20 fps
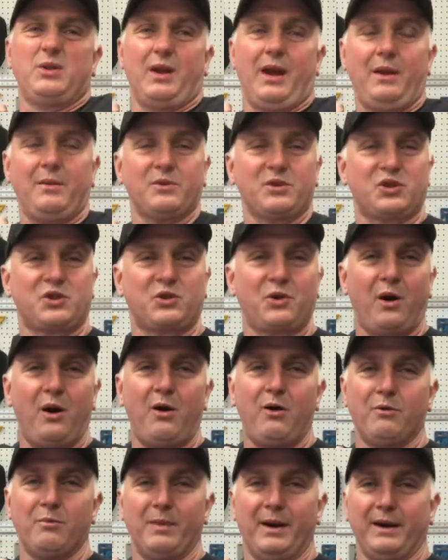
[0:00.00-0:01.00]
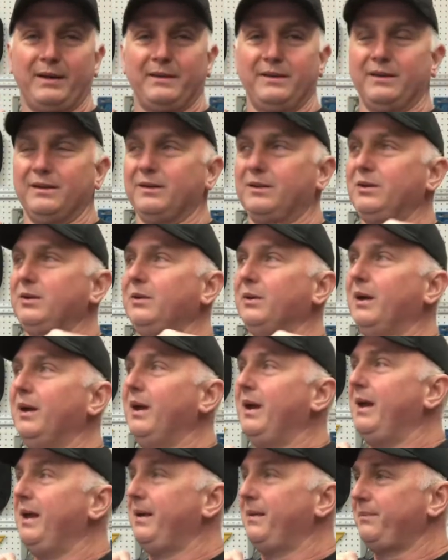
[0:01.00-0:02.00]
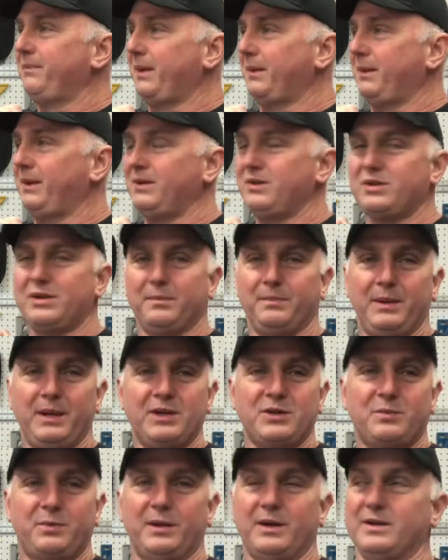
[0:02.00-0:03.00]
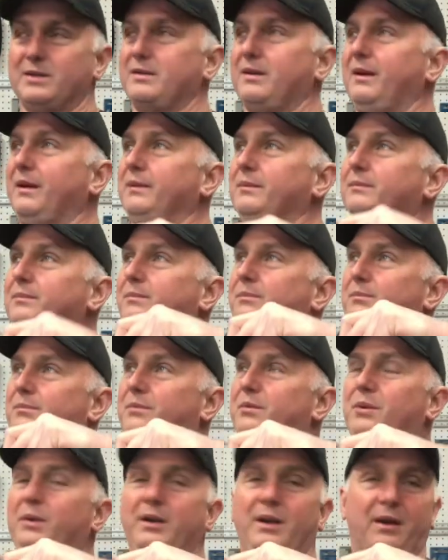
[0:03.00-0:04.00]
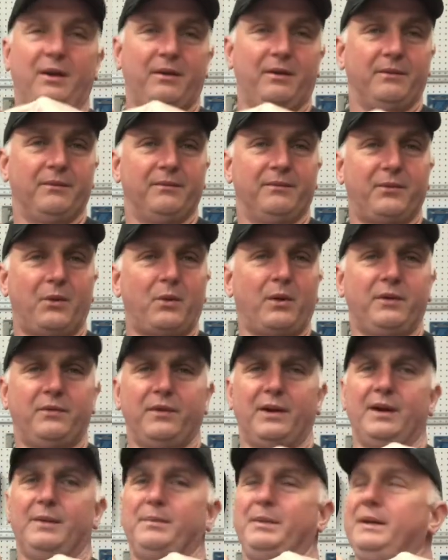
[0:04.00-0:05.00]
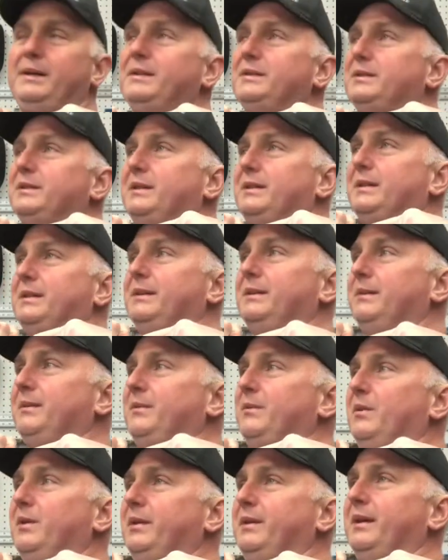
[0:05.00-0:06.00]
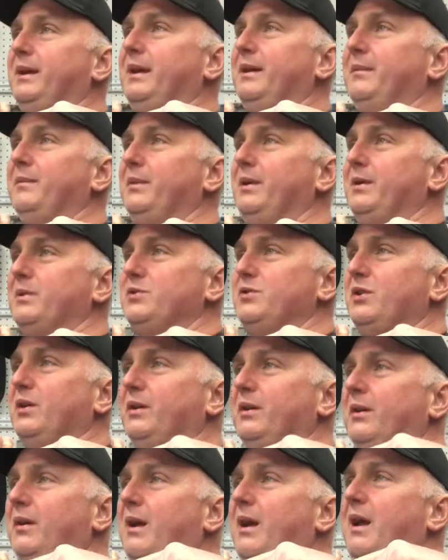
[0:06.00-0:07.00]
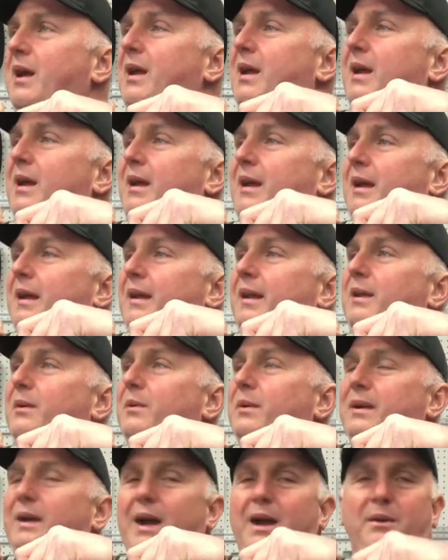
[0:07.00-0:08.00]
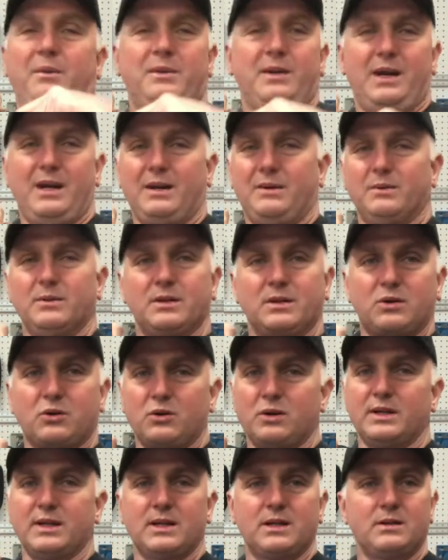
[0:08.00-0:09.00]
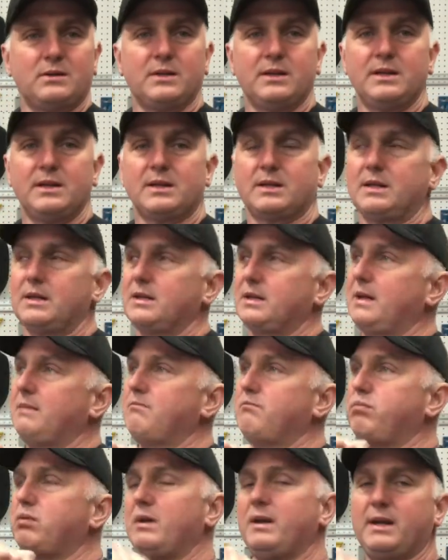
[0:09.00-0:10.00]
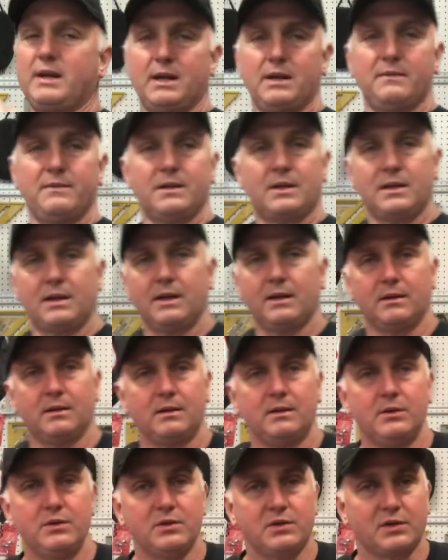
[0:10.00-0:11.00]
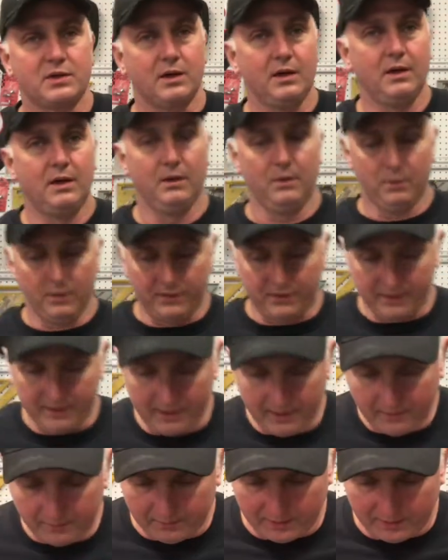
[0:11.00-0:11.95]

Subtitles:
I was strong back then too. I mean, I used to bench press like 345 pounds, I think, one time when I was younger. And anyway, I would crank on these things. I'd break everything loose with an air